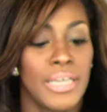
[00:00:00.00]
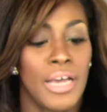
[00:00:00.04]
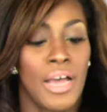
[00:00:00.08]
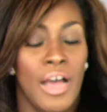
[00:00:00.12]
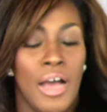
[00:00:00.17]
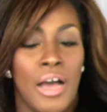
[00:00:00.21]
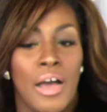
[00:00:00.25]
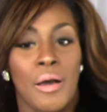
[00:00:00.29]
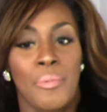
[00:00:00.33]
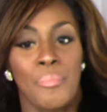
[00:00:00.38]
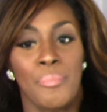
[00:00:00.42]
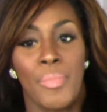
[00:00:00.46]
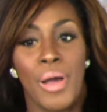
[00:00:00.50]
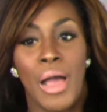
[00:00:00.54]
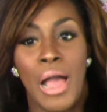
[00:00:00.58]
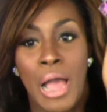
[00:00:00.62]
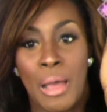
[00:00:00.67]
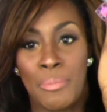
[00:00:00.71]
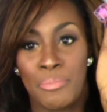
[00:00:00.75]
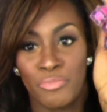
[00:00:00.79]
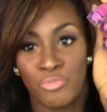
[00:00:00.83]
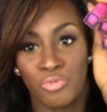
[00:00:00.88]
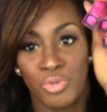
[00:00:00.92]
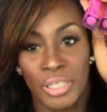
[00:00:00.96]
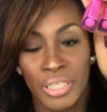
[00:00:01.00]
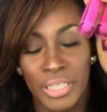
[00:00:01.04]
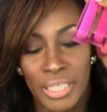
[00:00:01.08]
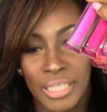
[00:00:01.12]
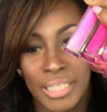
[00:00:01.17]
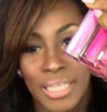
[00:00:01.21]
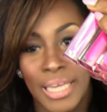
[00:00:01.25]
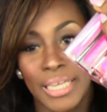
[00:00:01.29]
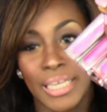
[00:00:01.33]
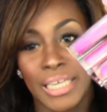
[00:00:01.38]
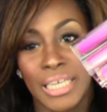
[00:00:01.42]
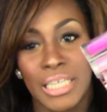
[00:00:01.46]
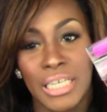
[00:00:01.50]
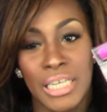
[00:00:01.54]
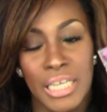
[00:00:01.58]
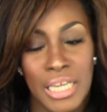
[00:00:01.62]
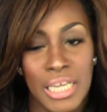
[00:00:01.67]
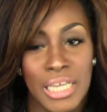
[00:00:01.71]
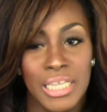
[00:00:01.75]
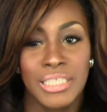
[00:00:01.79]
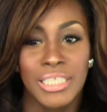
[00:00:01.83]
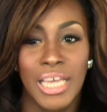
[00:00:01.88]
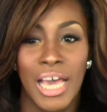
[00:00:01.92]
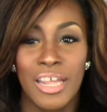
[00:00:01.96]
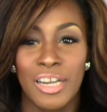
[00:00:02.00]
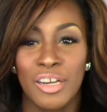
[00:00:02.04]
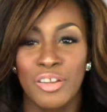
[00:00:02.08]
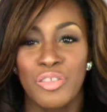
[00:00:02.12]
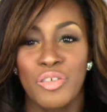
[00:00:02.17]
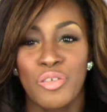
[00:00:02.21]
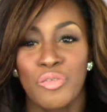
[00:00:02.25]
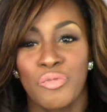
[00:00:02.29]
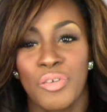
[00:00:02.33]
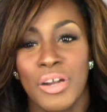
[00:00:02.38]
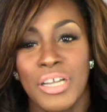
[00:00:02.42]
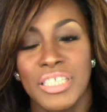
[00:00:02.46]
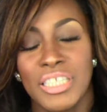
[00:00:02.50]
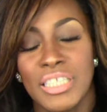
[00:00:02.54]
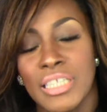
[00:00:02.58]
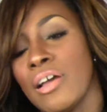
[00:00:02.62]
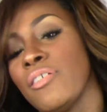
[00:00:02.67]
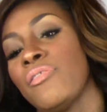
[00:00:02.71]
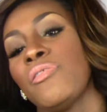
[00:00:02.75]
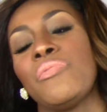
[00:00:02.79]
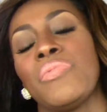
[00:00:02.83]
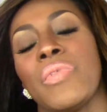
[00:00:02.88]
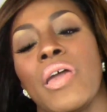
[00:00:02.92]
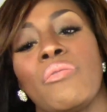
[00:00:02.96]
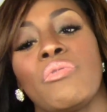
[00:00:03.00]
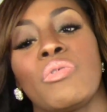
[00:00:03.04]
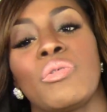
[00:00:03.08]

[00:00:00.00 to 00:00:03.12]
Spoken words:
I'm really liking these. Out of the rest of them, they